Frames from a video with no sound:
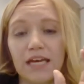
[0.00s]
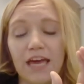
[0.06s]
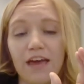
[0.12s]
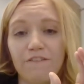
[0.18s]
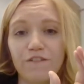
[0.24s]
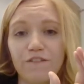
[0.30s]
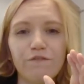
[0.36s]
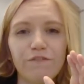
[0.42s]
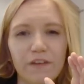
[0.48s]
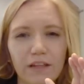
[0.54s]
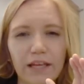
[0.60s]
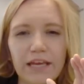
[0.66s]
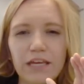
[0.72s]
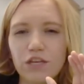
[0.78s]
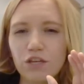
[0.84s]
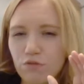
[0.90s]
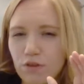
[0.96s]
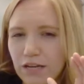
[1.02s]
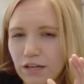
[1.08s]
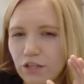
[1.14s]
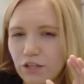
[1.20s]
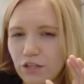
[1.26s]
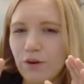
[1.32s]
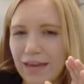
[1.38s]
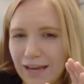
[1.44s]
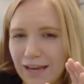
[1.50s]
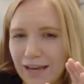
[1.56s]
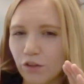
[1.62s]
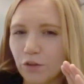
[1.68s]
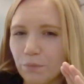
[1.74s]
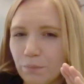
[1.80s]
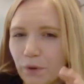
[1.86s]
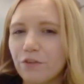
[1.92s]
If you feel like you
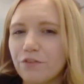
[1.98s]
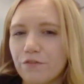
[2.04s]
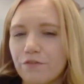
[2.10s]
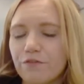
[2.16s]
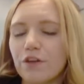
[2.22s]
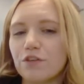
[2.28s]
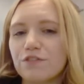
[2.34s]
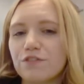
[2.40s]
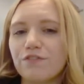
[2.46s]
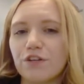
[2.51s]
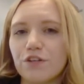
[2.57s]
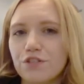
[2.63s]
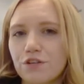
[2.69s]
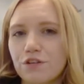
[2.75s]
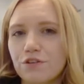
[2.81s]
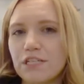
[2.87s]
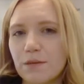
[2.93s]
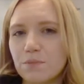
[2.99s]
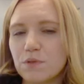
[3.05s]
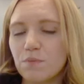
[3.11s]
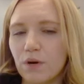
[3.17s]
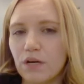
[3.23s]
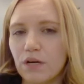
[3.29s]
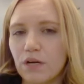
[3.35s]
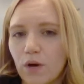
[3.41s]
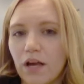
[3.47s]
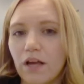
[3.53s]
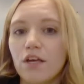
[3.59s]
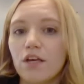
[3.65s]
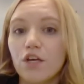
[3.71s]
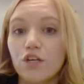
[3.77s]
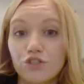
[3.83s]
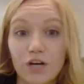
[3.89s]
handled both of those first 2 tips pretty
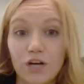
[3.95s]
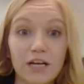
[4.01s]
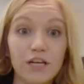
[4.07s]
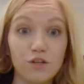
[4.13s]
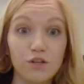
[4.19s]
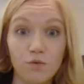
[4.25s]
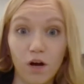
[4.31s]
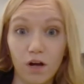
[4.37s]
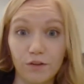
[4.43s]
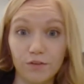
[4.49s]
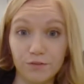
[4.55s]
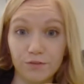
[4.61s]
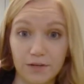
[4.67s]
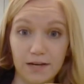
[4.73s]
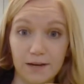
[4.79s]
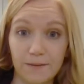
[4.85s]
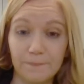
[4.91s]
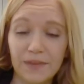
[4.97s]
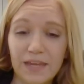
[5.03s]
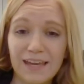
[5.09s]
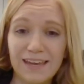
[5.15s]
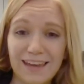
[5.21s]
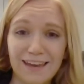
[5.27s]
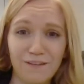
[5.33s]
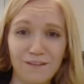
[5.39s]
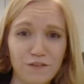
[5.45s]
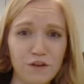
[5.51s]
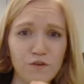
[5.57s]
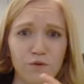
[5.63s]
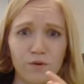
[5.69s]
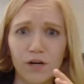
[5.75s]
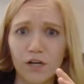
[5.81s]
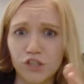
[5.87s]
well, try to do all 3. If
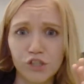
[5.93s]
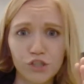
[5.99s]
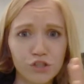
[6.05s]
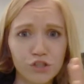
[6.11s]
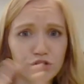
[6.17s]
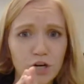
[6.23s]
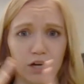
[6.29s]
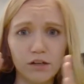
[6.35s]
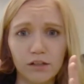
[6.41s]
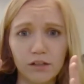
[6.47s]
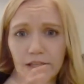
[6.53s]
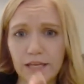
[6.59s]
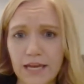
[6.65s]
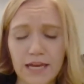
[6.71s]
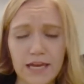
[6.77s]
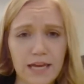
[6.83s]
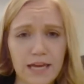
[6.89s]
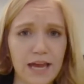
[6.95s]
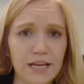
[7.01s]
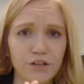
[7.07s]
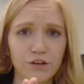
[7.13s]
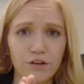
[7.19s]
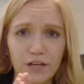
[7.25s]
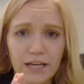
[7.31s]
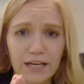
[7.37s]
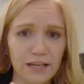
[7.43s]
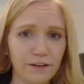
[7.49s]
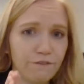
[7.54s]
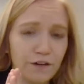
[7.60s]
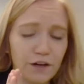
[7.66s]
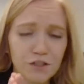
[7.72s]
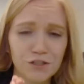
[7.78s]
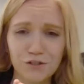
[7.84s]
you are struggling and you're getting
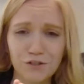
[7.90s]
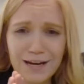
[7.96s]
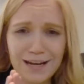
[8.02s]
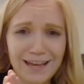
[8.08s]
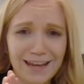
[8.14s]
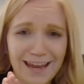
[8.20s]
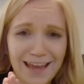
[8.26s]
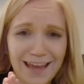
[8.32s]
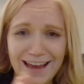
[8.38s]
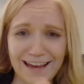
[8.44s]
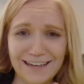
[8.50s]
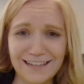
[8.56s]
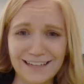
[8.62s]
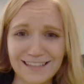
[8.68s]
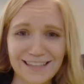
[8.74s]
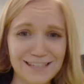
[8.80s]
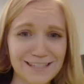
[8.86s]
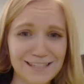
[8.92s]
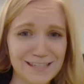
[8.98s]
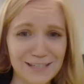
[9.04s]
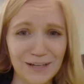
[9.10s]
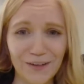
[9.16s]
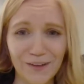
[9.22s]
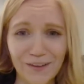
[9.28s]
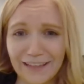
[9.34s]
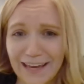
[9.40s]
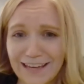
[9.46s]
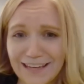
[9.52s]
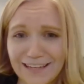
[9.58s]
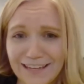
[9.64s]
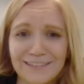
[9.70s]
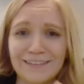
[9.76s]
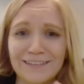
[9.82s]
frustrated and this is all like
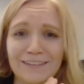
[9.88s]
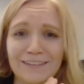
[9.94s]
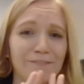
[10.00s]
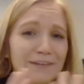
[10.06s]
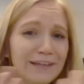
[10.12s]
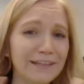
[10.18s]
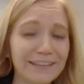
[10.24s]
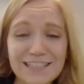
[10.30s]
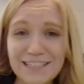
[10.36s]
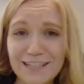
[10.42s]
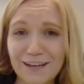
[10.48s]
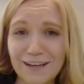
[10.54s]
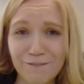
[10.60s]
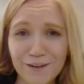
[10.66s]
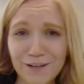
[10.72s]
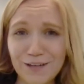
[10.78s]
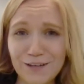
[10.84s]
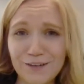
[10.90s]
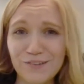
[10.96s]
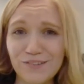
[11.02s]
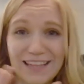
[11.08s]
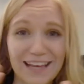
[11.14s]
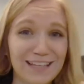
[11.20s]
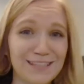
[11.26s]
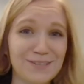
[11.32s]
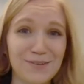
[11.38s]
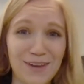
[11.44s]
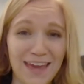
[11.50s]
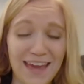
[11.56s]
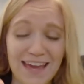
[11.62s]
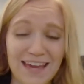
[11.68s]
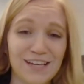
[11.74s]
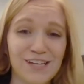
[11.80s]
really tough for you, that's
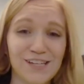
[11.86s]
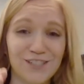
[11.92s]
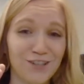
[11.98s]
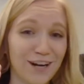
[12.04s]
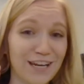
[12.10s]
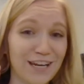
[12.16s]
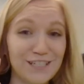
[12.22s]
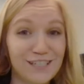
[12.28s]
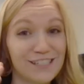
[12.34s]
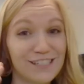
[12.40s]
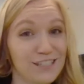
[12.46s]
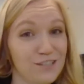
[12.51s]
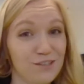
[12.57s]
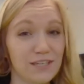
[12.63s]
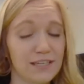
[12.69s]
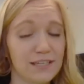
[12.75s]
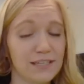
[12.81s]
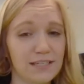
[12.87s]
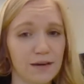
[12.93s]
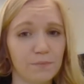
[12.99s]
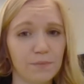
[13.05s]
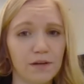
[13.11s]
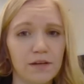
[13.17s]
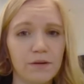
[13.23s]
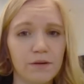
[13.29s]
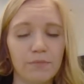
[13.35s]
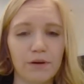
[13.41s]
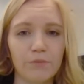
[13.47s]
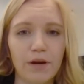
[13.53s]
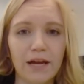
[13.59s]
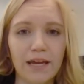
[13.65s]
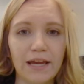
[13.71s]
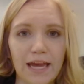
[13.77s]
okay. Try to just do this tip. But
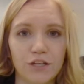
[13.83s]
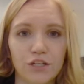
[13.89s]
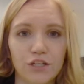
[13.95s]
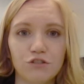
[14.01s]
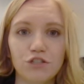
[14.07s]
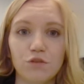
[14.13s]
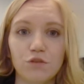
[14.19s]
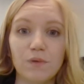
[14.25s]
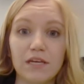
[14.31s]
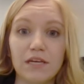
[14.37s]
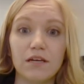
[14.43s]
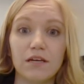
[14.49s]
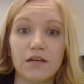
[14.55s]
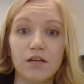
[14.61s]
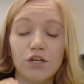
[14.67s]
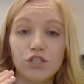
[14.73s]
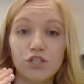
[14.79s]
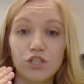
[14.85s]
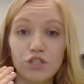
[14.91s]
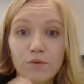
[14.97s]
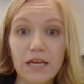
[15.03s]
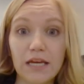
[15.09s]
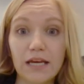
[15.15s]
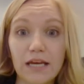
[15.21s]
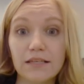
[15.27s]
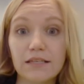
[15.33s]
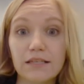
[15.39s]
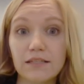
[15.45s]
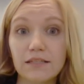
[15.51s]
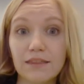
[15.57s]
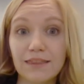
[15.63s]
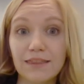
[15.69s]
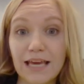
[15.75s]
again, you should be doing
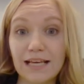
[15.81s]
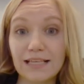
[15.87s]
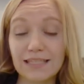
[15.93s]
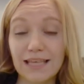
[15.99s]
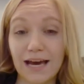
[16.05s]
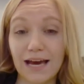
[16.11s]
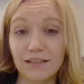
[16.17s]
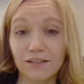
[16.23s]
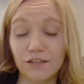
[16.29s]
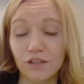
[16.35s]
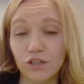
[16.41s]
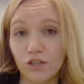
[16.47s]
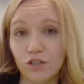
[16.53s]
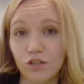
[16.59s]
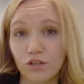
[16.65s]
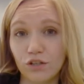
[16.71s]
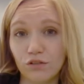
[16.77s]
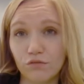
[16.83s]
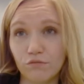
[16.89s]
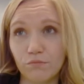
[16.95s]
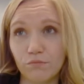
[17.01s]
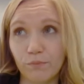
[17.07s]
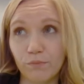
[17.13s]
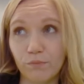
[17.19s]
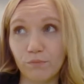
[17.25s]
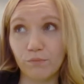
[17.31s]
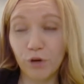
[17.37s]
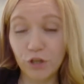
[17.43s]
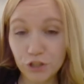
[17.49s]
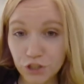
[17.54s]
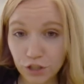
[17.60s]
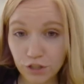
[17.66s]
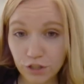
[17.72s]
things that
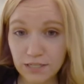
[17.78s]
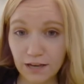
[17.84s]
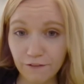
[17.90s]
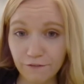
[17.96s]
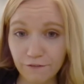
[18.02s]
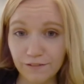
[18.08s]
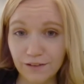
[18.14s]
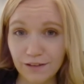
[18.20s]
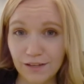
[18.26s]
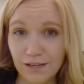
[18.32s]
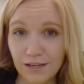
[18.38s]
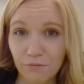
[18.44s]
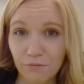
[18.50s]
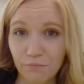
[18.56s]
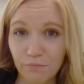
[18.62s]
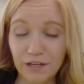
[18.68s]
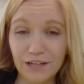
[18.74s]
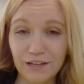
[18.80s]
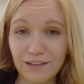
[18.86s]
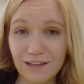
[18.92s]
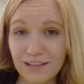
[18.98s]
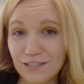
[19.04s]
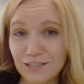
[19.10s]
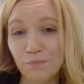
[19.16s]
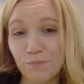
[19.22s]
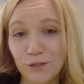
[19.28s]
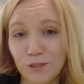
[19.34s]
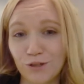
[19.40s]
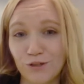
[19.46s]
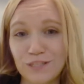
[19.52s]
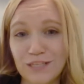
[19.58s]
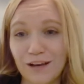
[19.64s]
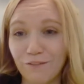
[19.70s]
push yourself, but doesn't push
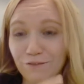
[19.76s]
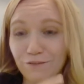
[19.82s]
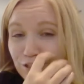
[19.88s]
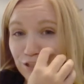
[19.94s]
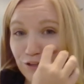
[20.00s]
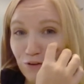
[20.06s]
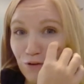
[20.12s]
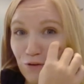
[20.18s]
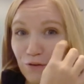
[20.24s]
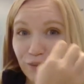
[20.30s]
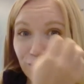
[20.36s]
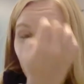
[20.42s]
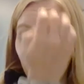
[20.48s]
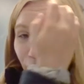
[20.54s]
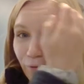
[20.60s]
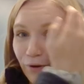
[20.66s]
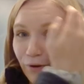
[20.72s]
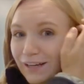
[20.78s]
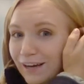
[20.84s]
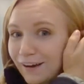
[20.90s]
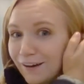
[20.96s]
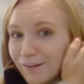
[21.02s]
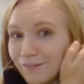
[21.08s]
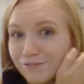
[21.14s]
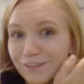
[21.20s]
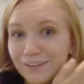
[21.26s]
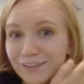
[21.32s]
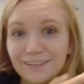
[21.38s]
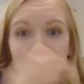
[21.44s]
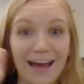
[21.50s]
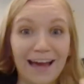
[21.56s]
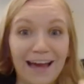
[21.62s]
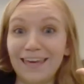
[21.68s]
yourself to the point of,
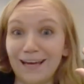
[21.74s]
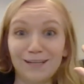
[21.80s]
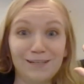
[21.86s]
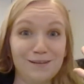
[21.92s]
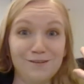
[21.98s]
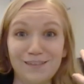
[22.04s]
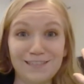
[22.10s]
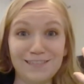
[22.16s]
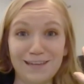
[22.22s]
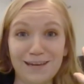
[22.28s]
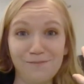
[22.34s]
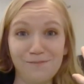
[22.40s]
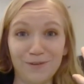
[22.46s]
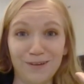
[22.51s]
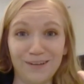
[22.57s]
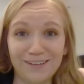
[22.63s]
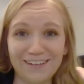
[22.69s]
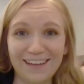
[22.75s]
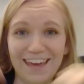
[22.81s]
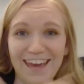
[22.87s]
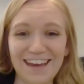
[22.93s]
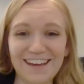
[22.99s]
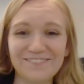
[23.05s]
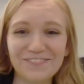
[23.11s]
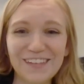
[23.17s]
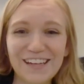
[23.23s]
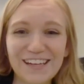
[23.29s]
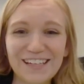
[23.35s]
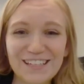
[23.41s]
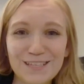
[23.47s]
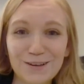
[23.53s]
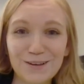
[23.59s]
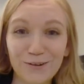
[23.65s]
I can't do this anymore. Okay.
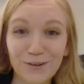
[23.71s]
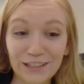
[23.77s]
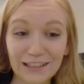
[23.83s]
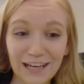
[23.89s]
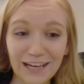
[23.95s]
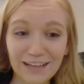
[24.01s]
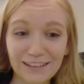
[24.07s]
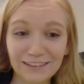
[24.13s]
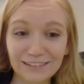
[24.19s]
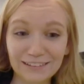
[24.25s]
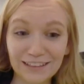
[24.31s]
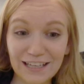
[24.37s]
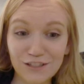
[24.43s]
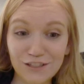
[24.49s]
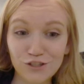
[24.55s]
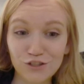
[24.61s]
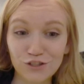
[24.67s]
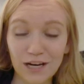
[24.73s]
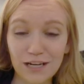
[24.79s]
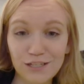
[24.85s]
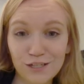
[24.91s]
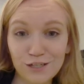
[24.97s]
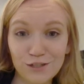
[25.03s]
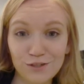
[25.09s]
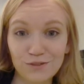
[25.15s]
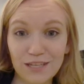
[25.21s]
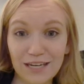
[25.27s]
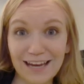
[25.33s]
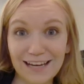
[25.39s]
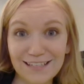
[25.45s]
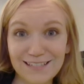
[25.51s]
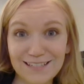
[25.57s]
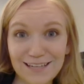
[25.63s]
So good luck. Let's try to do the
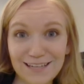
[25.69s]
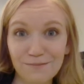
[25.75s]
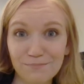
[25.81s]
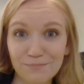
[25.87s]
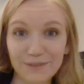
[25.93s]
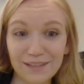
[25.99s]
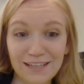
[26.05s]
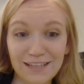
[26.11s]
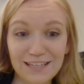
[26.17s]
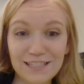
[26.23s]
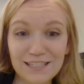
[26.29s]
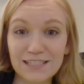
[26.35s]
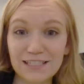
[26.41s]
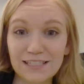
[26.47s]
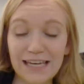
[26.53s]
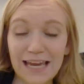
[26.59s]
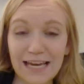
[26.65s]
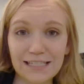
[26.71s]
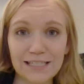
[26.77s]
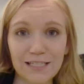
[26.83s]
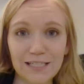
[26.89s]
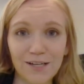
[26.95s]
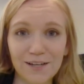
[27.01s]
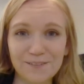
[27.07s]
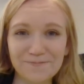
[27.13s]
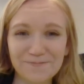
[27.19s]
next tip in this next song.